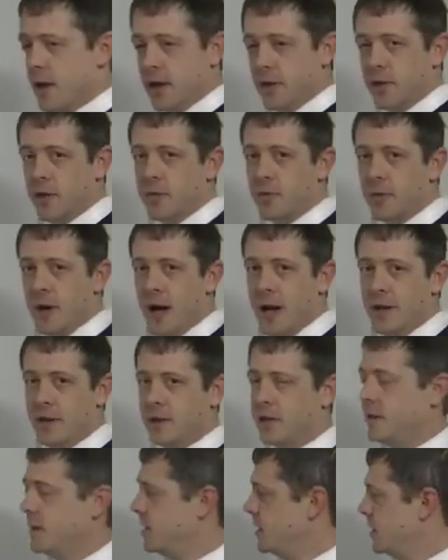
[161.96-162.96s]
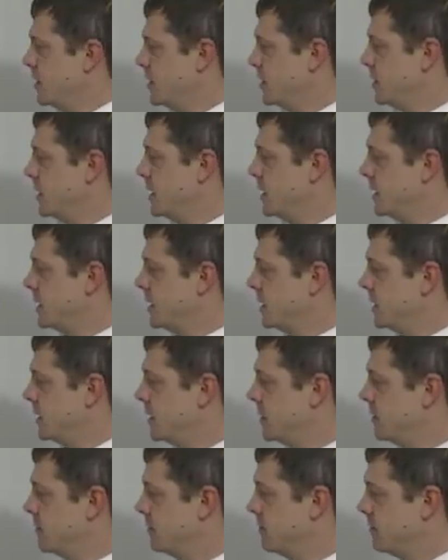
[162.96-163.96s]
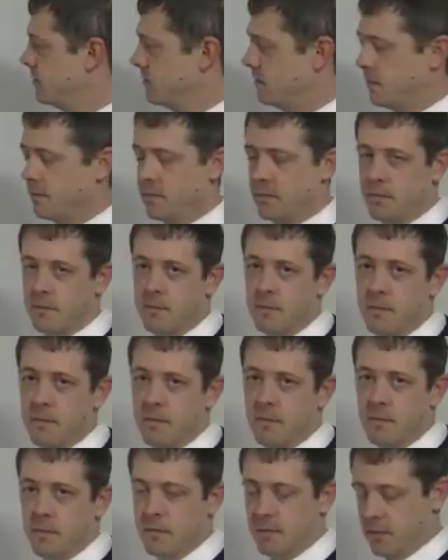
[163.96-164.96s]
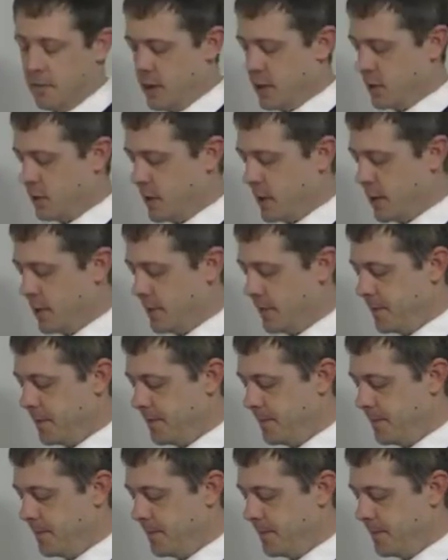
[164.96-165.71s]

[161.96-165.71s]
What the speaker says: on the horizon, then you're at the equator.